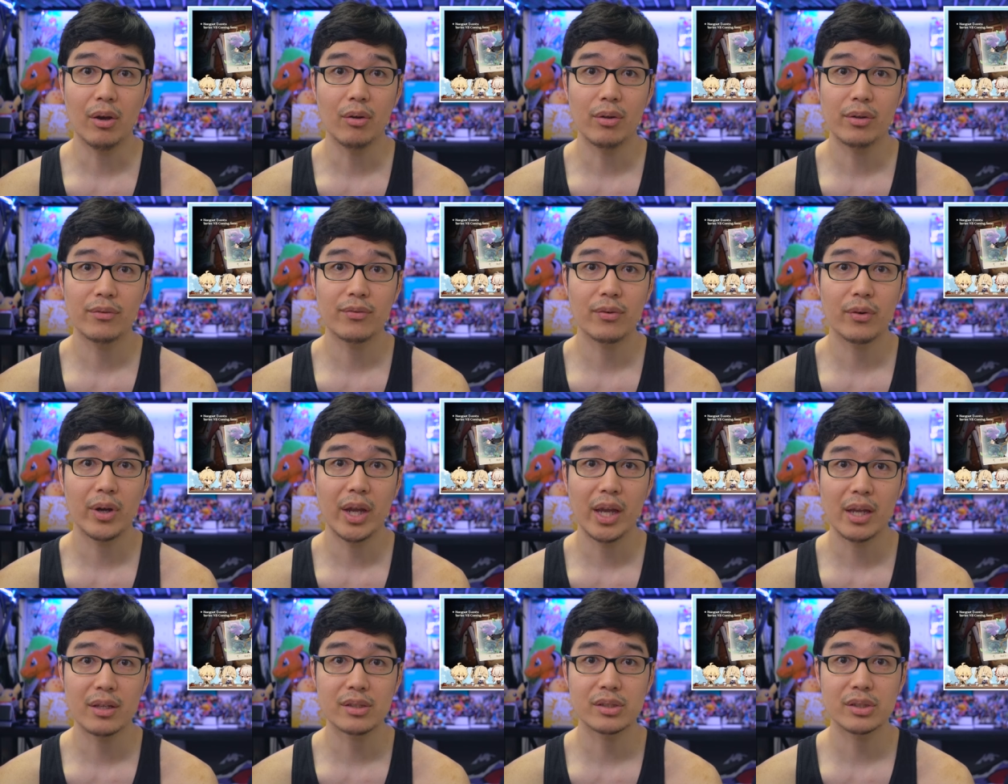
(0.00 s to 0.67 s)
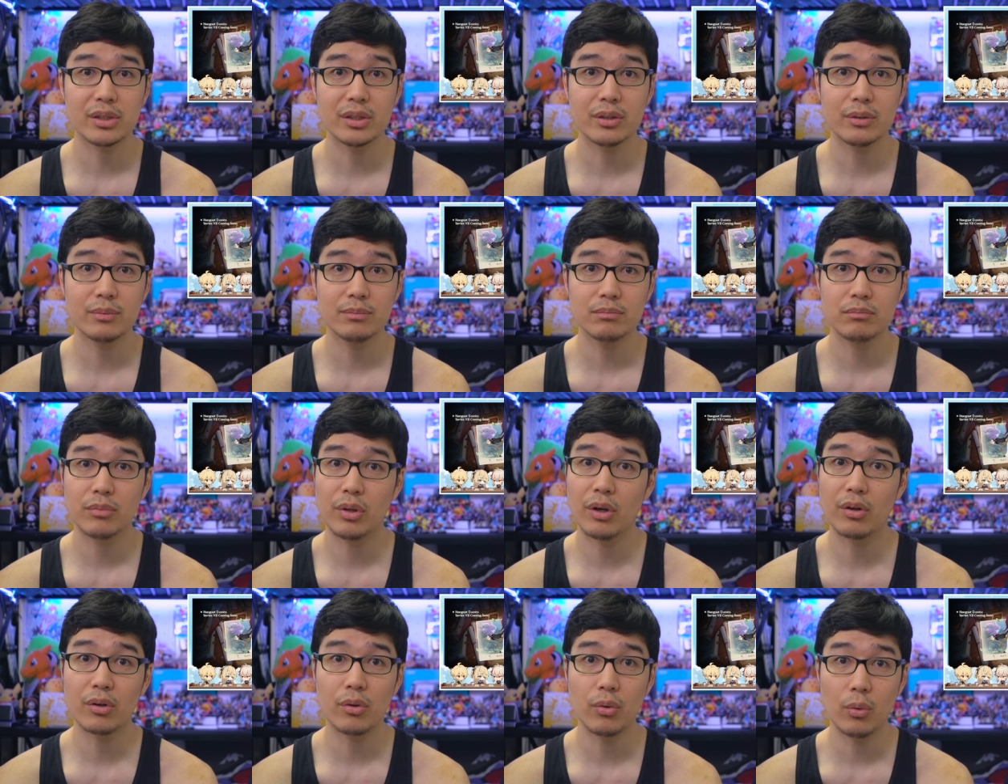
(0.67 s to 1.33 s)
only for Hazo,
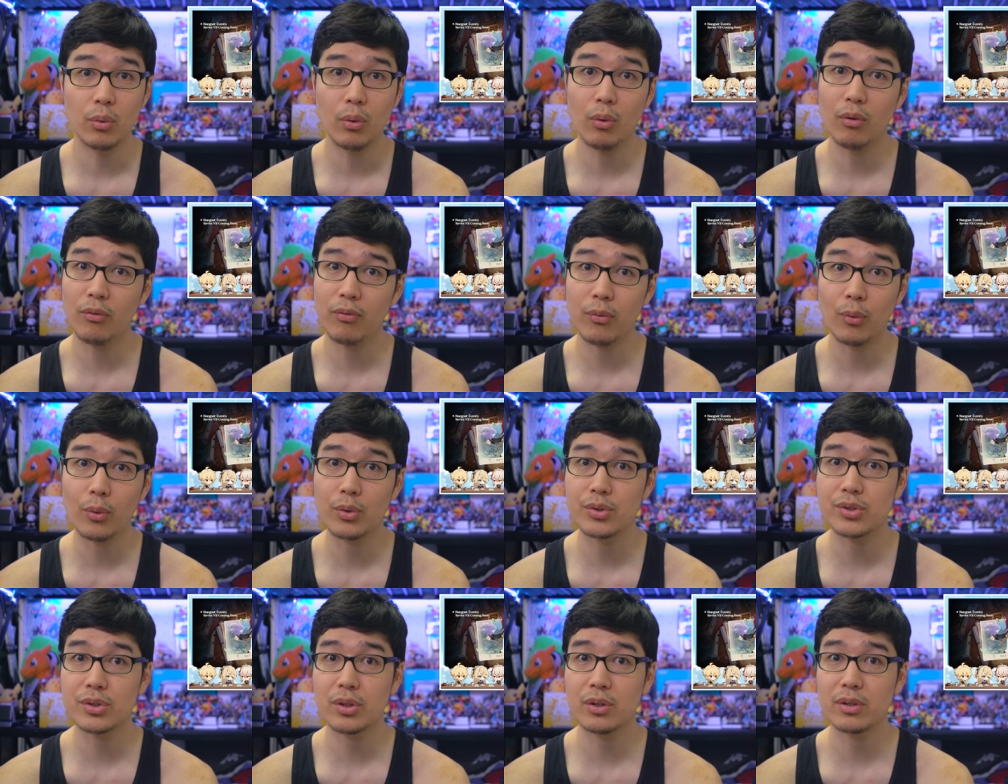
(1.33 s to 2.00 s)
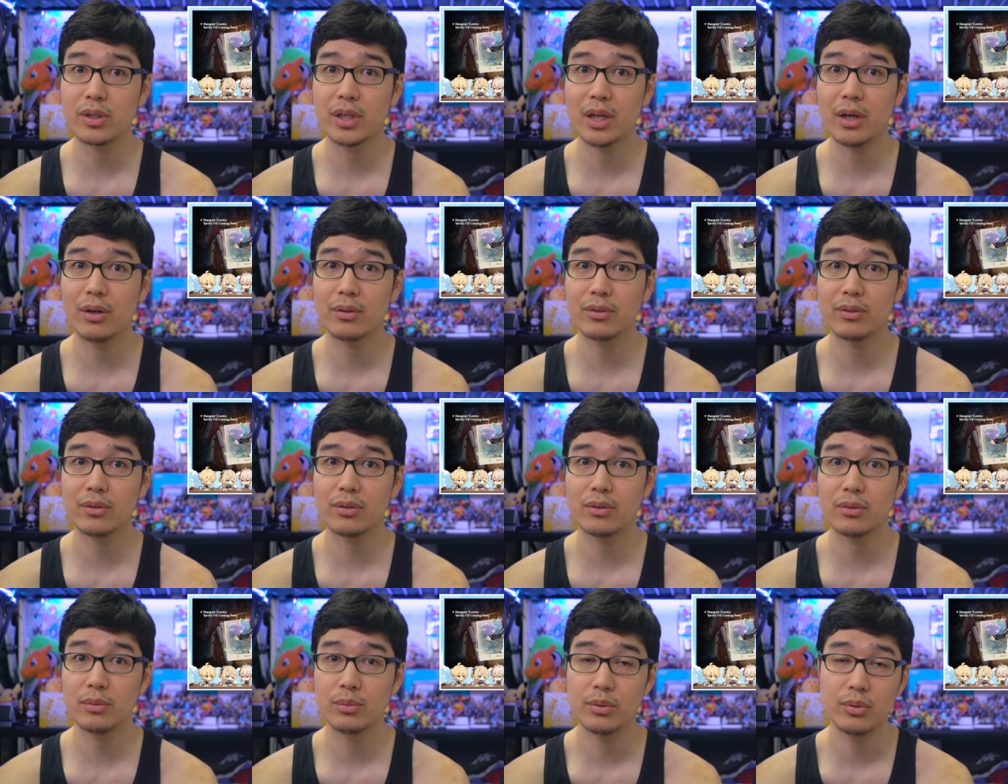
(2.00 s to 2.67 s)
a cool four-star
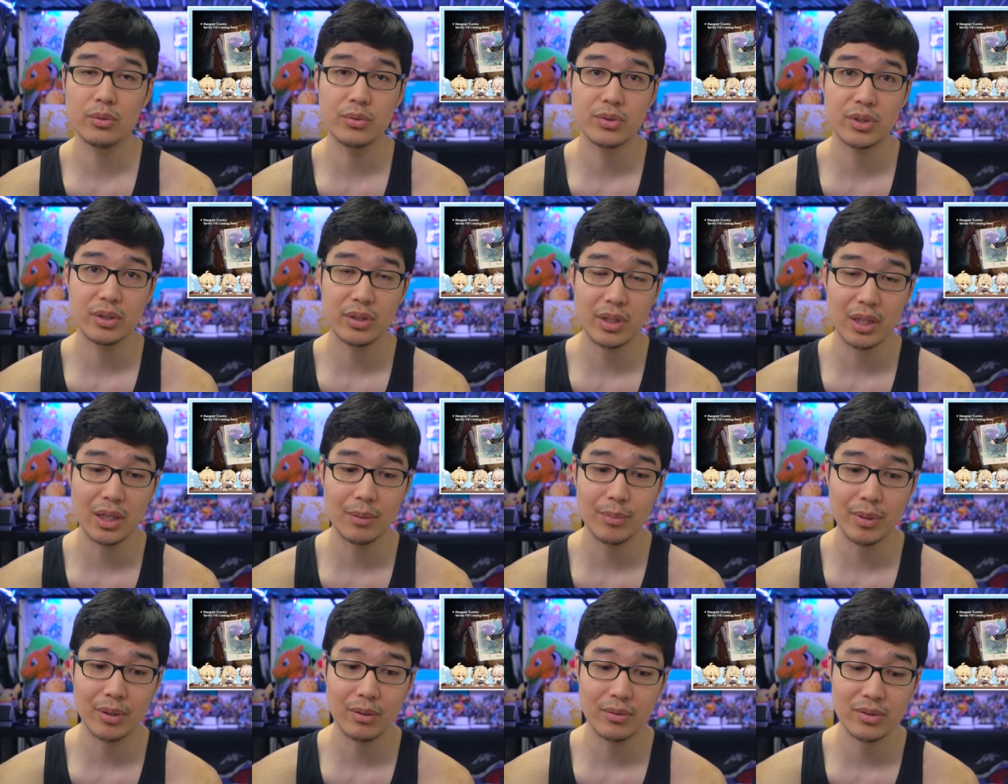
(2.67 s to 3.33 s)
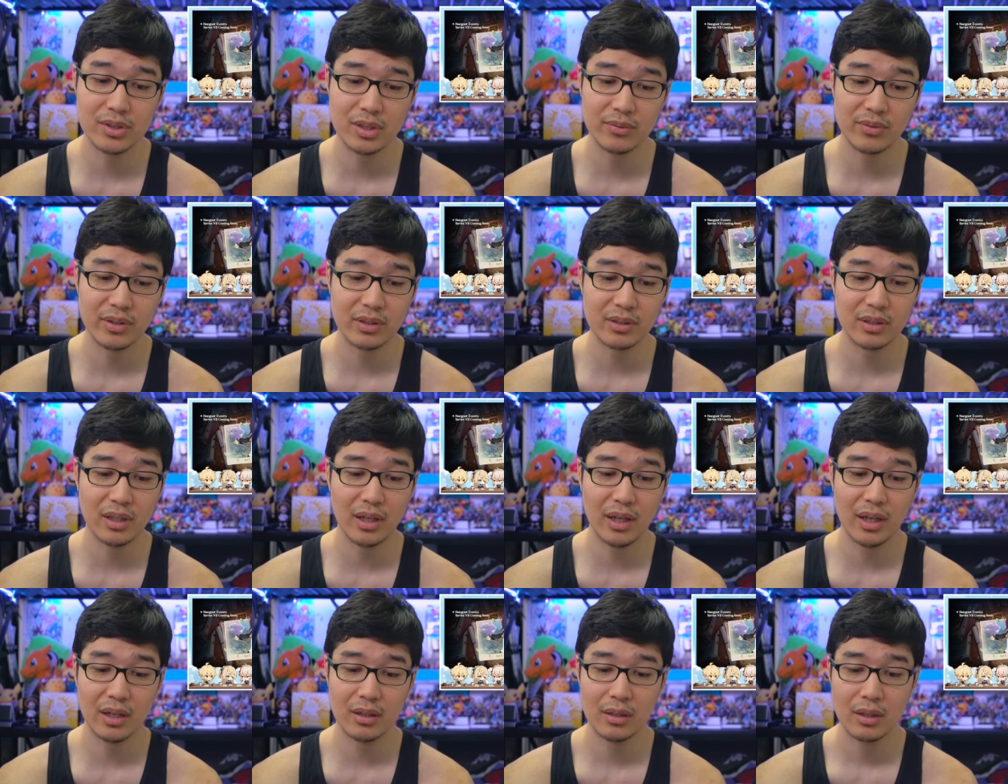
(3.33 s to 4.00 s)
character who's Anemo and stuff like
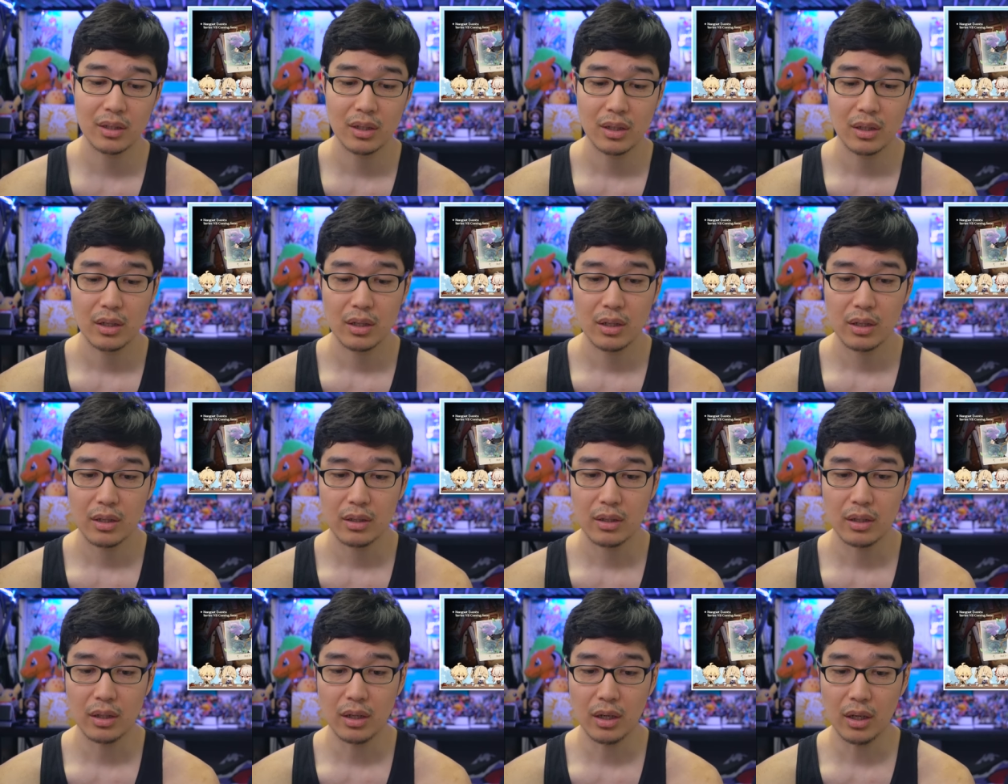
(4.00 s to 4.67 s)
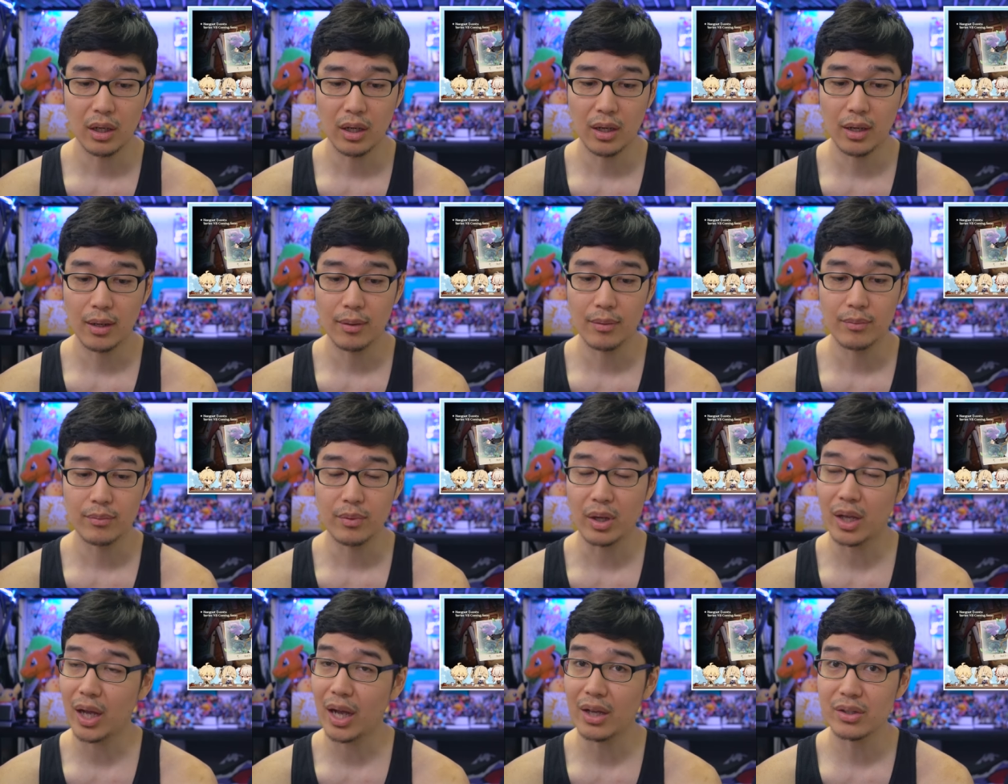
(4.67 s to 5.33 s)
that,
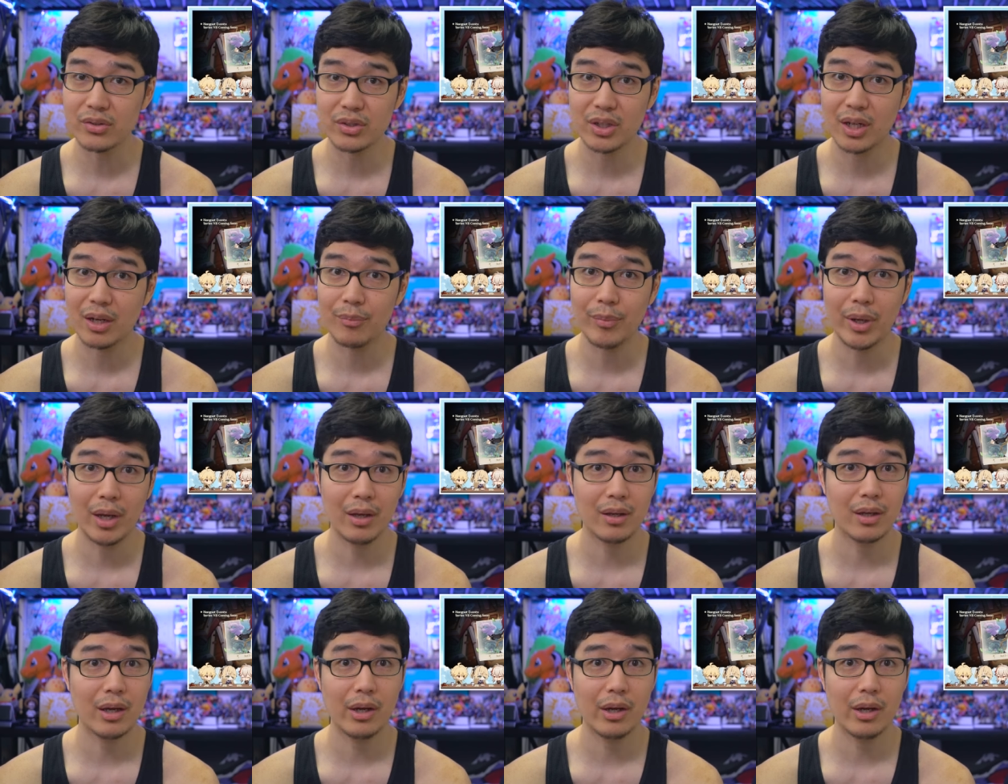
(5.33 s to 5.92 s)
um, Kazuha, man.